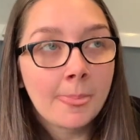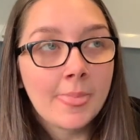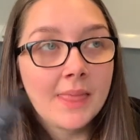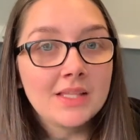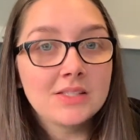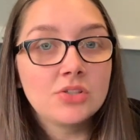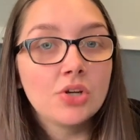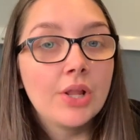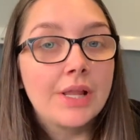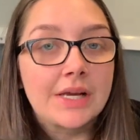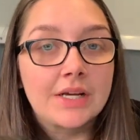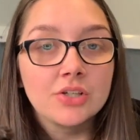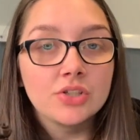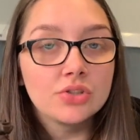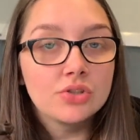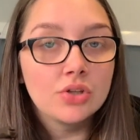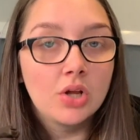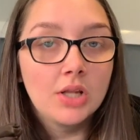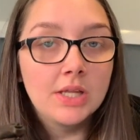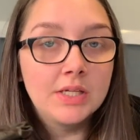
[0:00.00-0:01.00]
It's not like a
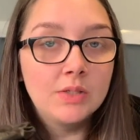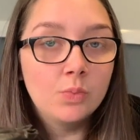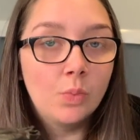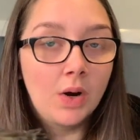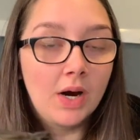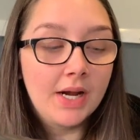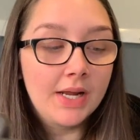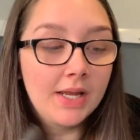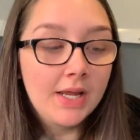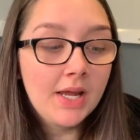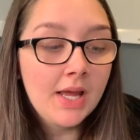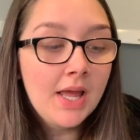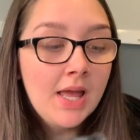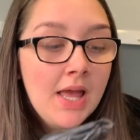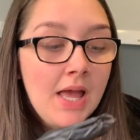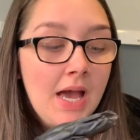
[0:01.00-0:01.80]
solid white.